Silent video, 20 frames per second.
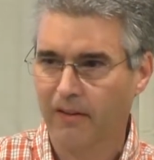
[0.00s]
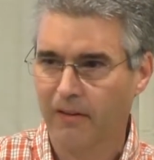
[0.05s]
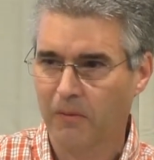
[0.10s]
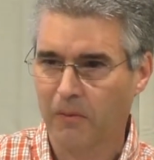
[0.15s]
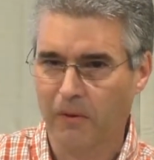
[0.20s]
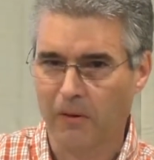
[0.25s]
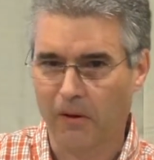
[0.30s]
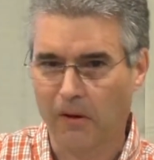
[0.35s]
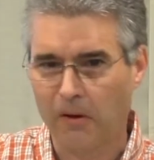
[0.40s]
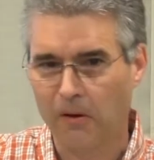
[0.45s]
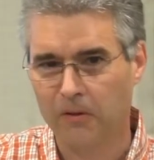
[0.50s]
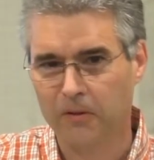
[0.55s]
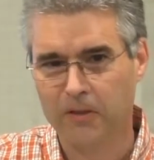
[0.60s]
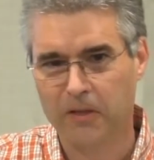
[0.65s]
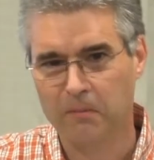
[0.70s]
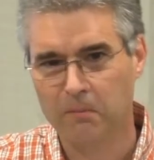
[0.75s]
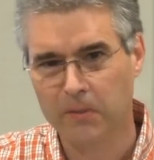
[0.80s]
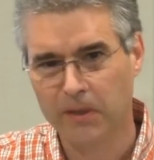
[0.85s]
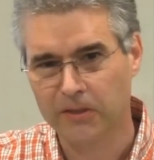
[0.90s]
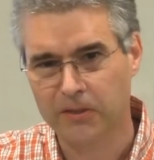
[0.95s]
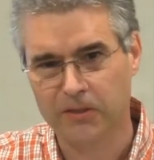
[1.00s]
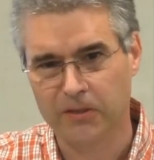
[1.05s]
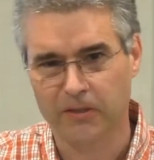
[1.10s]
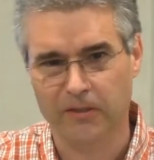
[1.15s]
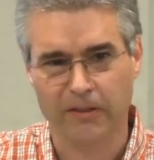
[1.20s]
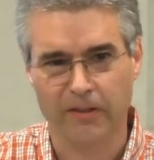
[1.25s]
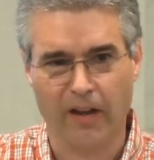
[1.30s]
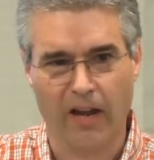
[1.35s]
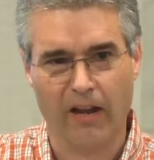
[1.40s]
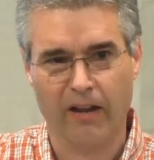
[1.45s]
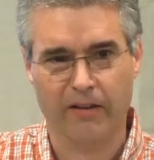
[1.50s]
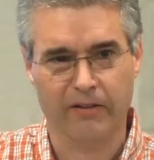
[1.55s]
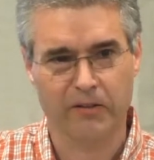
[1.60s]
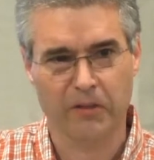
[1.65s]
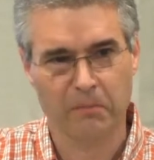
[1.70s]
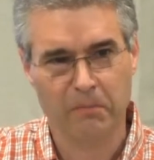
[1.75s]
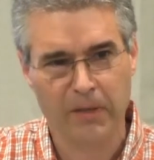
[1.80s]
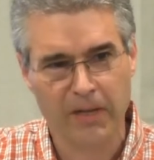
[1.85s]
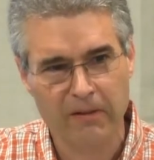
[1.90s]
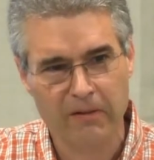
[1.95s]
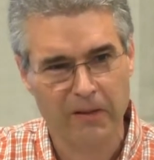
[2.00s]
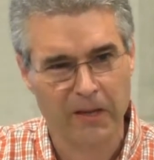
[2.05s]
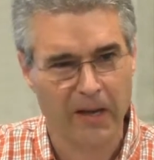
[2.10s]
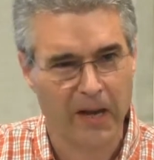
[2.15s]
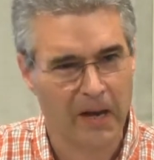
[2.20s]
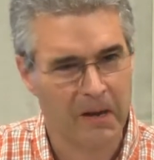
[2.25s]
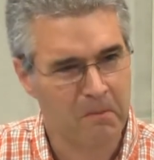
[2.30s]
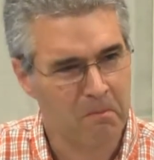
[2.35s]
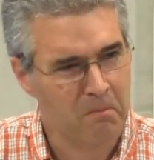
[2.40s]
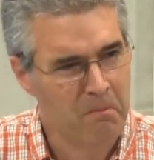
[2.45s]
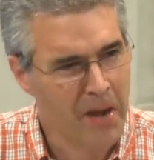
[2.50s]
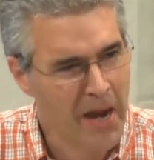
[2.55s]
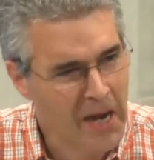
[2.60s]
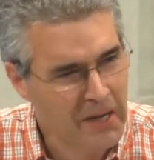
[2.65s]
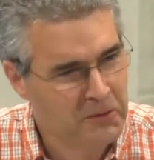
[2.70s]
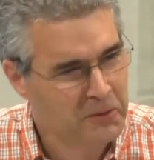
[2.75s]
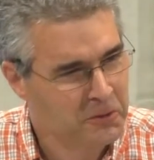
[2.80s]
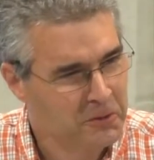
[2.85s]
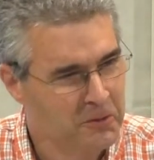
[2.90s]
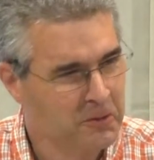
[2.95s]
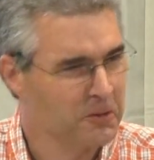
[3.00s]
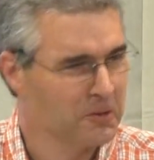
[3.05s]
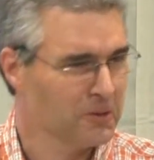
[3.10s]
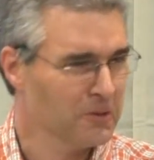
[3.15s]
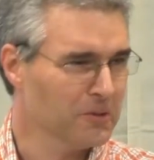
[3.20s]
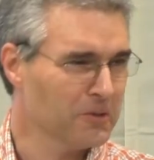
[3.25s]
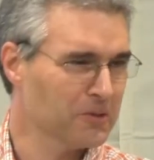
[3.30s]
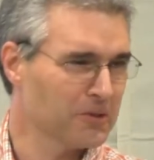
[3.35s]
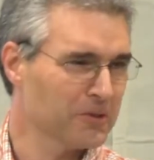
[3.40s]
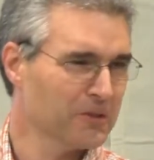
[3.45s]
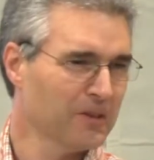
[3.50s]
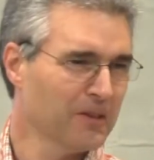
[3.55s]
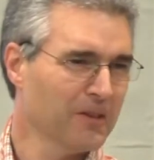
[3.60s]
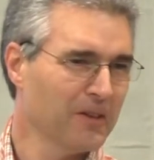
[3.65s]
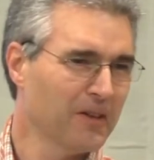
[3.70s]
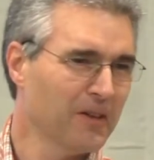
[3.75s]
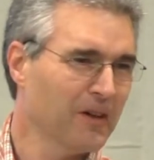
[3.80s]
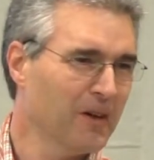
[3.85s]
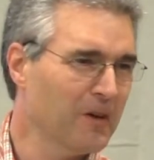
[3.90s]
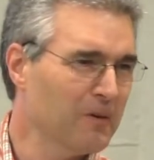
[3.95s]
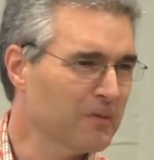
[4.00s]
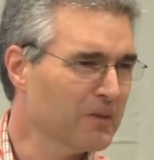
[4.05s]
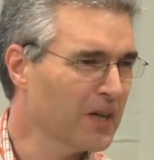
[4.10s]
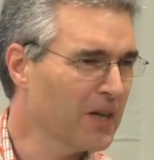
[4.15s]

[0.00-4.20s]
We're all commissioned to be the ambassadors of